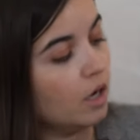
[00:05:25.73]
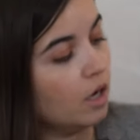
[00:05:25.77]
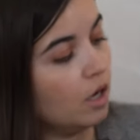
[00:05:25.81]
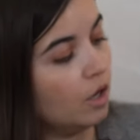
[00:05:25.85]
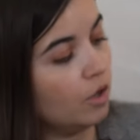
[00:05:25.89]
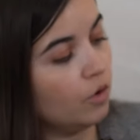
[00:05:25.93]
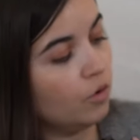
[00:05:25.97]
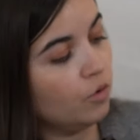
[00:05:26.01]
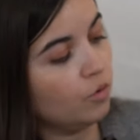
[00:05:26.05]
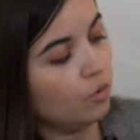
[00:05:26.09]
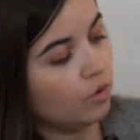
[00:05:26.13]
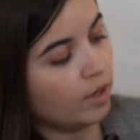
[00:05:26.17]

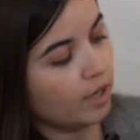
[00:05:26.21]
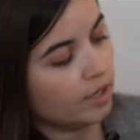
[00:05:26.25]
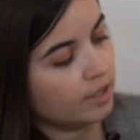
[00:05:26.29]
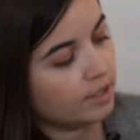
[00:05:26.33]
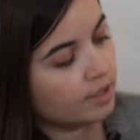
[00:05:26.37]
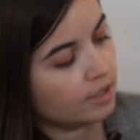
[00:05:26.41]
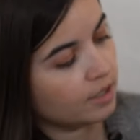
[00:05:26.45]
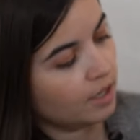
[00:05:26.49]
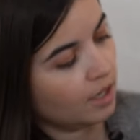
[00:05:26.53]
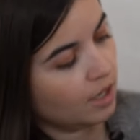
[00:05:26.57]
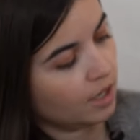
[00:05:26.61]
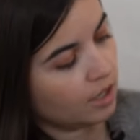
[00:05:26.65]
You can
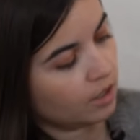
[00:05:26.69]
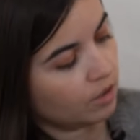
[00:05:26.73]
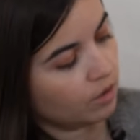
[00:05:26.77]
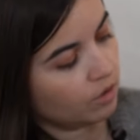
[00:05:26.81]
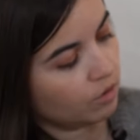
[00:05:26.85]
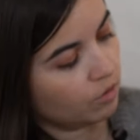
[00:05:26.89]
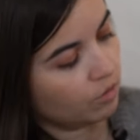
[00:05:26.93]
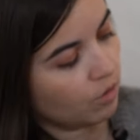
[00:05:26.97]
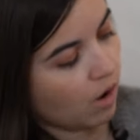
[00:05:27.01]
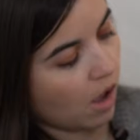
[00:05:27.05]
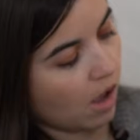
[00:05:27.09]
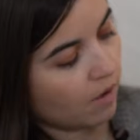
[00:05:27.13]
see like
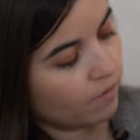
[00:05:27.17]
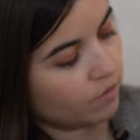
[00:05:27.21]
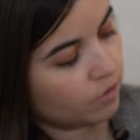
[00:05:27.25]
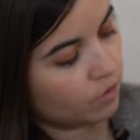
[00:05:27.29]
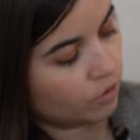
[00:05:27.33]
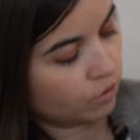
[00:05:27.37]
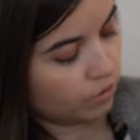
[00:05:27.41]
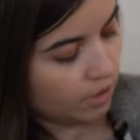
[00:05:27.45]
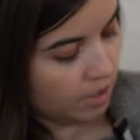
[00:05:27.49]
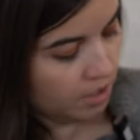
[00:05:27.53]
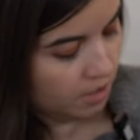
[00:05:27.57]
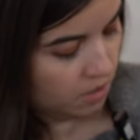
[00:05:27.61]
you have a
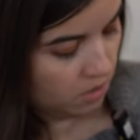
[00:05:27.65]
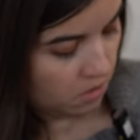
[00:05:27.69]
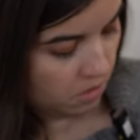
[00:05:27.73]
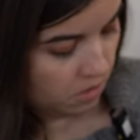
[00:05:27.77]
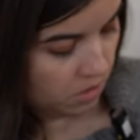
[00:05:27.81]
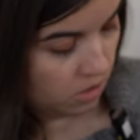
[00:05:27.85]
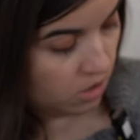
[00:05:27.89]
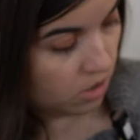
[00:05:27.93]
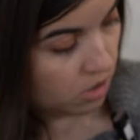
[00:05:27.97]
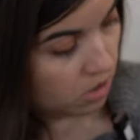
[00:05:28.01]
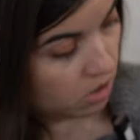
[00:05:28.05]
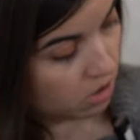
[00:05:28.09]
trace
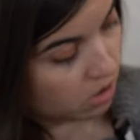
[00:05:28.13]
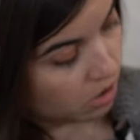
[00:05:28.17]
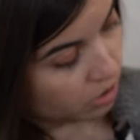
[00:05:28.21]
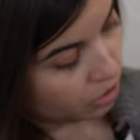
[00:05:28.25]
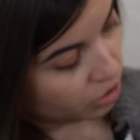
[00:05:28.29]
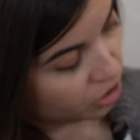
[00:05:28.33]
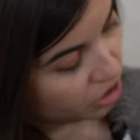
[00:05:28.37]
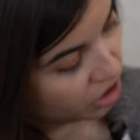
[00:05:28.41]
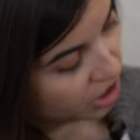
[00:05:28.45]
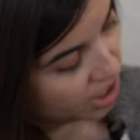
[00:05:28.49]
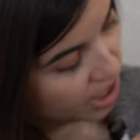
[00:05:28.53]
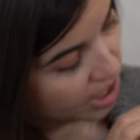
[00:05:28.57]
of the
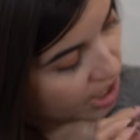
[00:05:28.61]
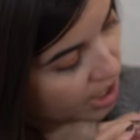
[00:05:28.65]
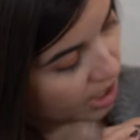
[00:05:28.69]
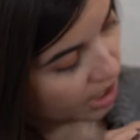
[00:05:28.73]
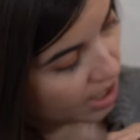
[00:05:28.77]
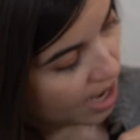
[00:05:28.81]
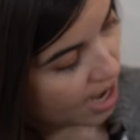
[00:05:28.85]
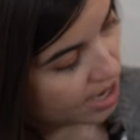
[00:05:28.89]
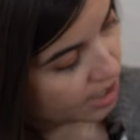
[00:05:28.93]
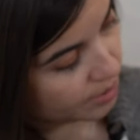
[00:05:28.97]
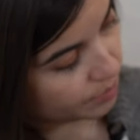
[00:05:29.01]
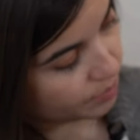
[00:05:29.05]
chain, I
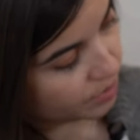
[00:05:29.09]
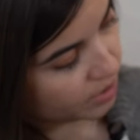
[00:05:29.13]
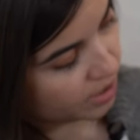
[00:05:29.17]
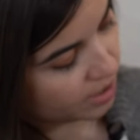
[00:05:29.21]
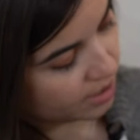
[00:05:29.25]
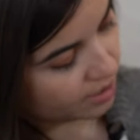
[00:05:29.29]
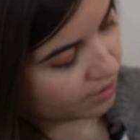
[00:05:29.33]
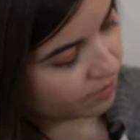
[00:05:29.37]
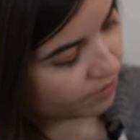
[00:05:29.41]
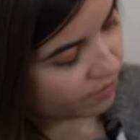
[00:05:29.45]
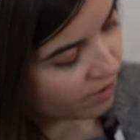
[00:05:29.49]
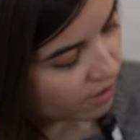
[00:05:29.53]
guess, but
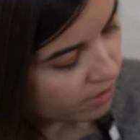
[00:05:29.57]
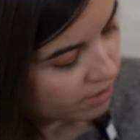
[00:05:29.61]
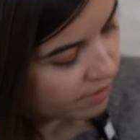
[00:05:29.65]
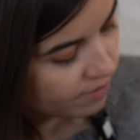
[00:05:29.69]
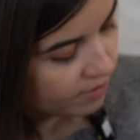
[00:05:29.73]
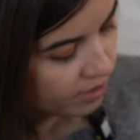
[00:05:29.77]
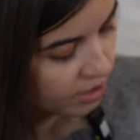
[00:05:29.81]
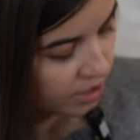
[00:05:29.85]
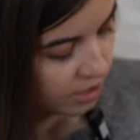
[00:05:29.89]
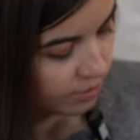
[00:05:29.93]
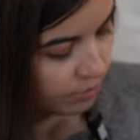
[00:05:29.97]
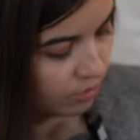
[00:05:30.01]
it's very,
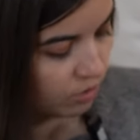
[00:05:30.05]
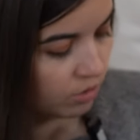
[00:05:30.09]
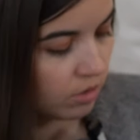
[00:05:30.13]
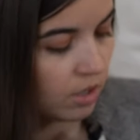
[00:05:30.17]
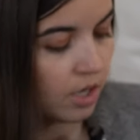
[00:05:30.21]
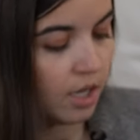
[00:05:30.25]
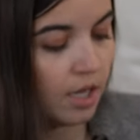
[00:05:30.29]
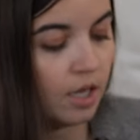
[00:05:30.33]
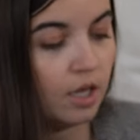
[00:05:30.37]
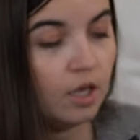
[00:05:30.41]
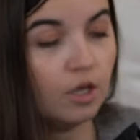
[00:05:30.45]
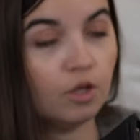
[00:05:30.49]
very small.
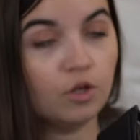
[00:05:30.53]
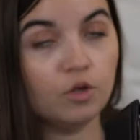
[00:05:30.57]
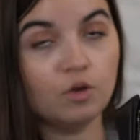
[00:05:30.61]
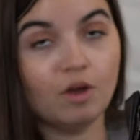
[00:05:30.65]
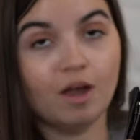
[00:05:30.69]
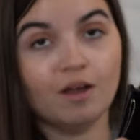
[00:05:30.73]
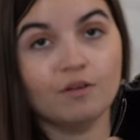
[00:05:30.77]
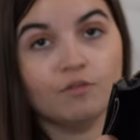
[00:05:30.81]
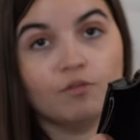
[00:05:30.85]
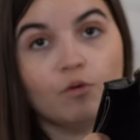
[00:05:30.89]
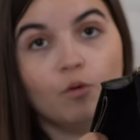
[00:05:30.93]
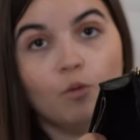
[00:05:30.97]
You
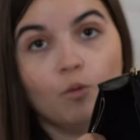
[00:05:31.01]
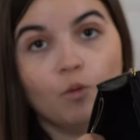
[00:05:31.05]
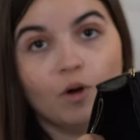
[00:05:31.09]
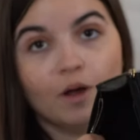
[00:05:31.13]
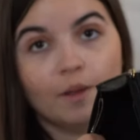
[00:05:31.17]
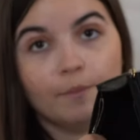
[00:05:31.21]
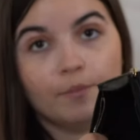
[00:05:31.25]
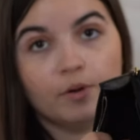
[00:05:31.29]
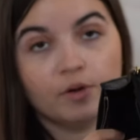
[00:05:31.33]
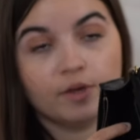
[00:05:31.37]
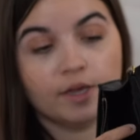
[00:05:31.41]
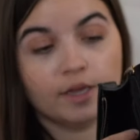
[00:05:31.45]
have
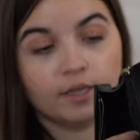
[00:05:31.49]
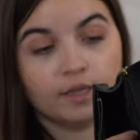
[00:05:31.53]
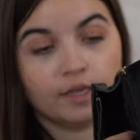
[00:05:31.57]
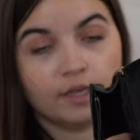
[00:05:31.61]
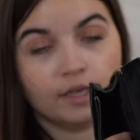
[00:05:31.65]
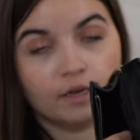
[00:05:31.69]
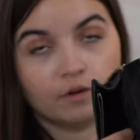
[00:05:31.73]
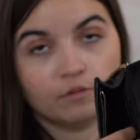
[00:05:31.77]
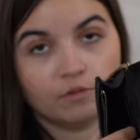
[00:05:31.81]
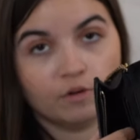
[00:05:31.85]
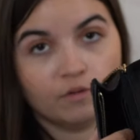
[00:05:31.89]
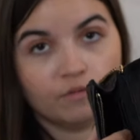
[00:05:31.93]
one pocket
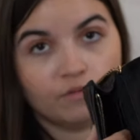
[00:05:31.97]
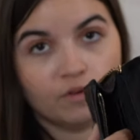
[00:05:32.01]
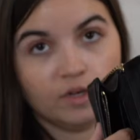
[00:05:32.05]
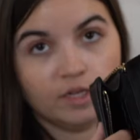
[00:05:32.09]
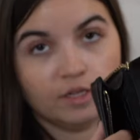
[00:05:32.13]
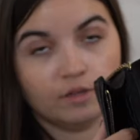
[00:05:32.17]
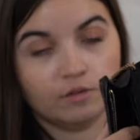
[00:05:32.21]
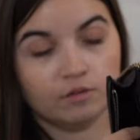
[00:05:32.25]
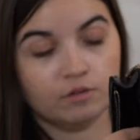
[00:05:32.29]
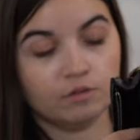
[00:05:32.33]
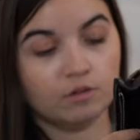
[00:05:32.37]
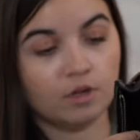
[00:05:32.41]
here with
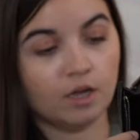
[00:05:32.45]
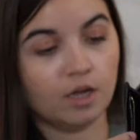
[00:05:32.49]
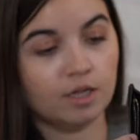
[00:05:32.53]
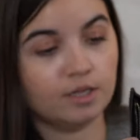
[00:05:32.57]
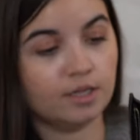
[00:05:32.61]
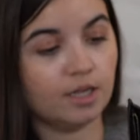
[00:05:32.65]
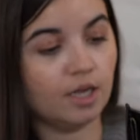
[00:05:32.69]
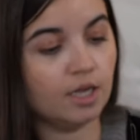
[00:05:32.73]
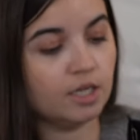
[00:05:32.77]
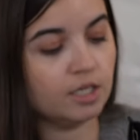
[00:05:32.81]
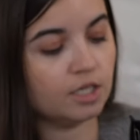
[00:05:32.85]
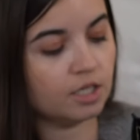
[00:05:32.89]
little
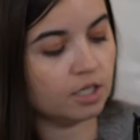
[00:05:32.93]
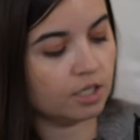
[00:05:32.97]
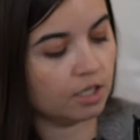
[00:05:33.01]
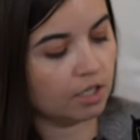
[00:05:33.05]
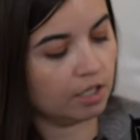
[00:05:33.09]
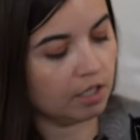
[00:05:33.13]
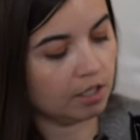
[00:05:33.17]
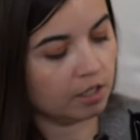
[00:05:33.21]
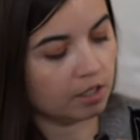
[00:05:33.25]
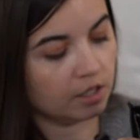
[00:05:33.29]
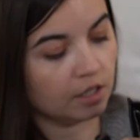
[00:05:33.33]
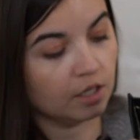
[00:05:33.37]

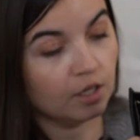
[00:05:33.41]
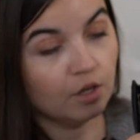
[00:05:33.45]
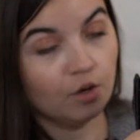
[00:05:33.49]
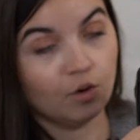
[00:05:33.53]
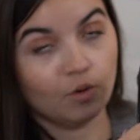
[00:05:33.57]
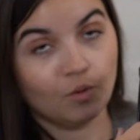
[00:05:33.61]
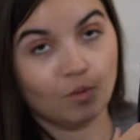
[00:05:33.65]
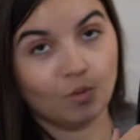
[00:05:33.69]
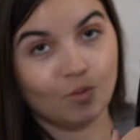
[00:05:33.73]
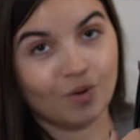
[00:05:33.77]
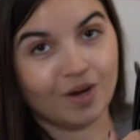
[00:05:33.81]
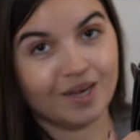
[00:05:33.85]
attach here,
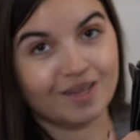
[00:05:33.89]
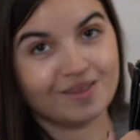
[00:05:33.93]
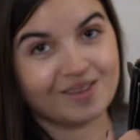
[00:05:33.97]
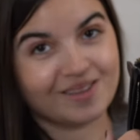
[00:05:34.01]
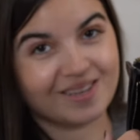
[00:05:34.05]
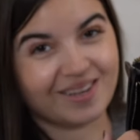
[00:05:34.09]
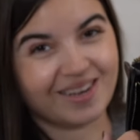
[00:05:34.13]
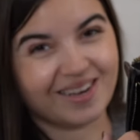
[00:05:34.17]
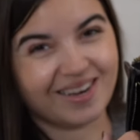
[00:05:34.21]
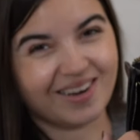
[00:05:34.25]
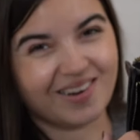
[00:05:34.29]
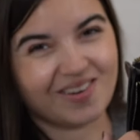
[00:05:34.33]

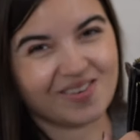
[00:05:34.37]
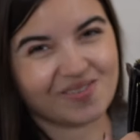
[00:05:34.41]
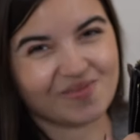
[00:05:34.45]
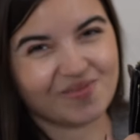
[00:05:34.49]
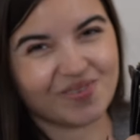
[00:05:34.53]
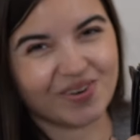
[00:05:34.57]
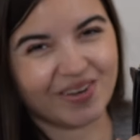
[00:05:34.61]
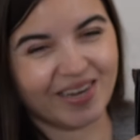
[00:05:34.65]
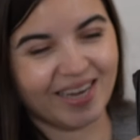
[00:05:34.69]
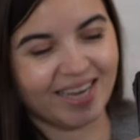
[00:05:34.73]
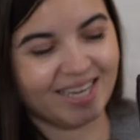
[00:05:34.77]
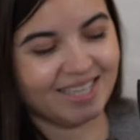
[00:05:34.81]
one coin
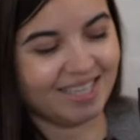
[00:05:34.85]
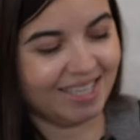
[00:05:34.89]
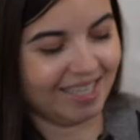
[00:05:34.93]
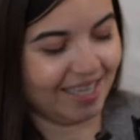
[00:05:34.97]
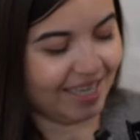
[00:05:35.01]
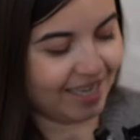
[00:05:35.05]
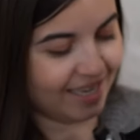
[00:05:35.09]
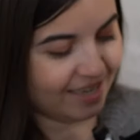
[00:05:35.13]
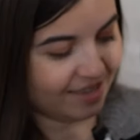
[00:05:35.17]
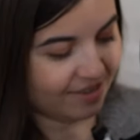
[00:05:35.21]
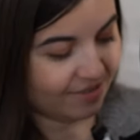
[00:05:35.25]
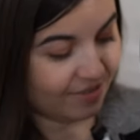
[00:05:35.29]
pocket
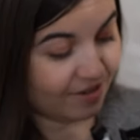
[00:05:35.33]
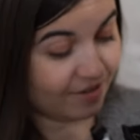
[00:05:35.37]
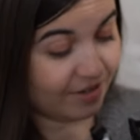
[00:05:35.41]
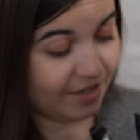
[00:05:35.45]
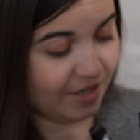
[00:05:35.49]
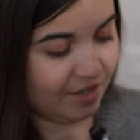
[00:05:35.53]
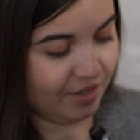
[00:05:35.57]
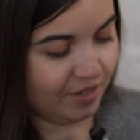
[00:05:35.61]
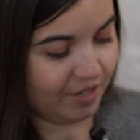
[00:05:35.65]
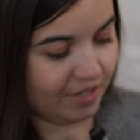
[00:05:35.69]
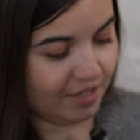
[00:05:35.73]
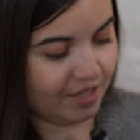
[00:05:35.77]
here, very
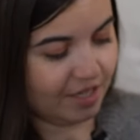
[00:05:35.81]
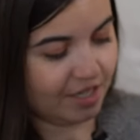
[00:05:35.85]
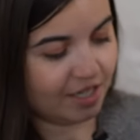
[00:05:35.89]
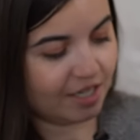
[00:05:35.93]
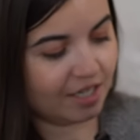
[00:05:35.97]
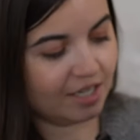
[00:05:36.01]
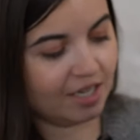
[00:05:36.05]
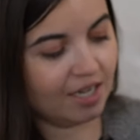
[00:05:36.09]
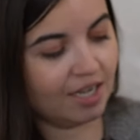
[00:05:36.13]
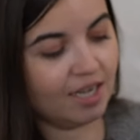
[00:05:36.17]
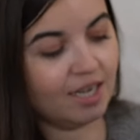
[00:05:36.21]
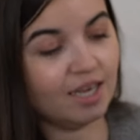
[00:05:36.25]
good
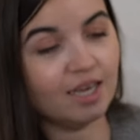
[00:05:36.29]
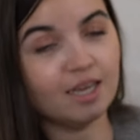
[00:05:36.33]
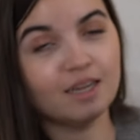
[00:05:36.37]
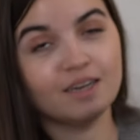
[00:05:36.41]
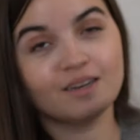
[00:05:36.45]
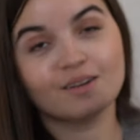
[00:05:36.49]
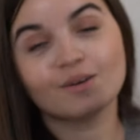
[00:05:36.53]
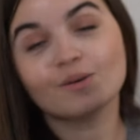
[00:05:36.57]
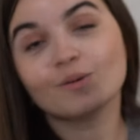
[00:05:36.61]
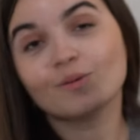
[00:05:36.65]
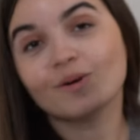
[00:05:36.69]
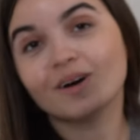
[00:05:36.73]
condition,
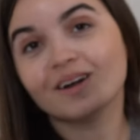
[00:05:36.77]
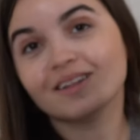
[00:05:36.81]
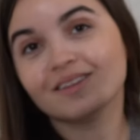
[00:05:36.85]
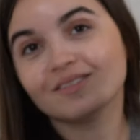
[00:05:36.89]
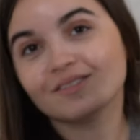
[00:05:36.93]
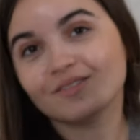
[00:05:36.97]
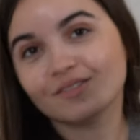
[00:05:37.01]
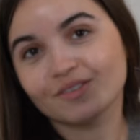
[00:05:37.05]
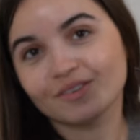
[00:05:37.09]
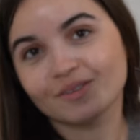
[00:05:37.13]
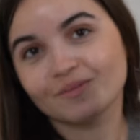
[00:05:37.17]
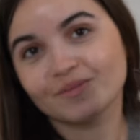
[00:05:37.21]
and
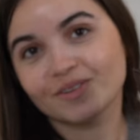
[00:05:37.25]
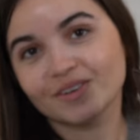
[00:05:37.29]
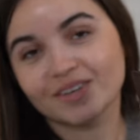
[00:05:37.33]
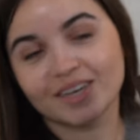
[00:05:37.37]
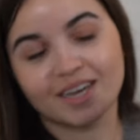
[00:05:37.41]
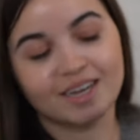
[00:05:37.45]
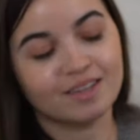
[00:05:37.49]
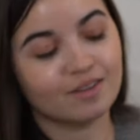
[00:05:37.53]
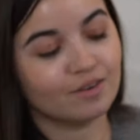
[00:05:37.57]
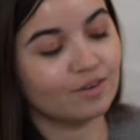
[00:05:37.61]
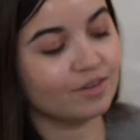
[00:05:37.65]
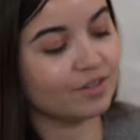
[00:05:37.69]
one front
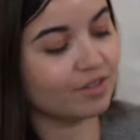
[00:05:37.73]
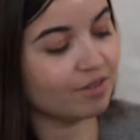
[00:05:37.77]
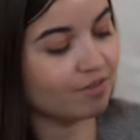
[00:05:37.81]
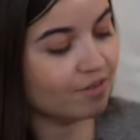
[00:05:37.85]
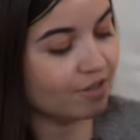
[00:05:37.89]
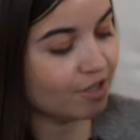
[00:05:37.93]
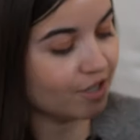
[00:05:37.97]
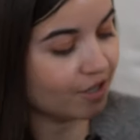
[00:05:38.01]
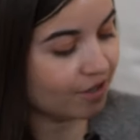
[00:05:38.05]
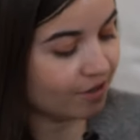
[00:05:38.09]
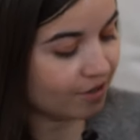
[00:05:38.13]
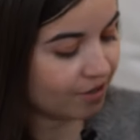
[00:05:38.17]
pocket, also
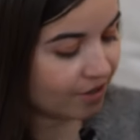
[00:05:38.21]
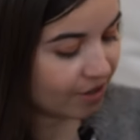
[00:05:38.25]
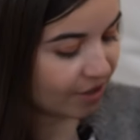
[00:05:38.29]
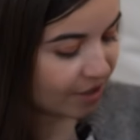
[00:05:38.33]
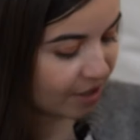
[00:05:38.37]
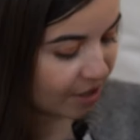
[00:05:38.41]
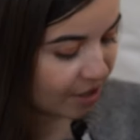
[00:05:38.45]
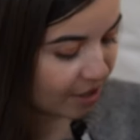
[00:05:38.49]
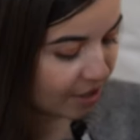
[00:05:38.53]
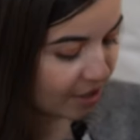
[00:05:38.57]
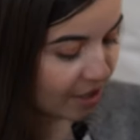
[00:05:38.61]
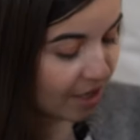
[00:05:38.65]
very good
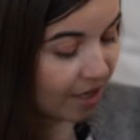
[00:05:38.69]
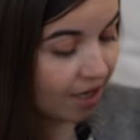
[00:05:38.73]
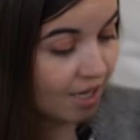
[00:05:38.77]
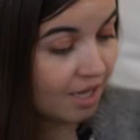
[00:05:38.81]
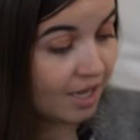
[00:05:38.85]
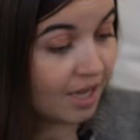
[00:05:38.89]
condition.